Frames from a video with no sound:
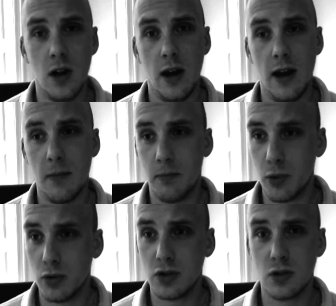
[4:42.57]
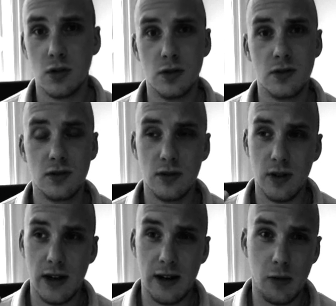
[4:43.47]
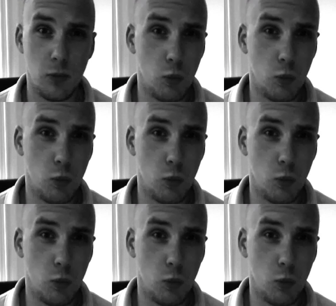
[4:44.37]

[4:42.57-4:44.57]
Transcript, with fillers: uh, brochures, uh,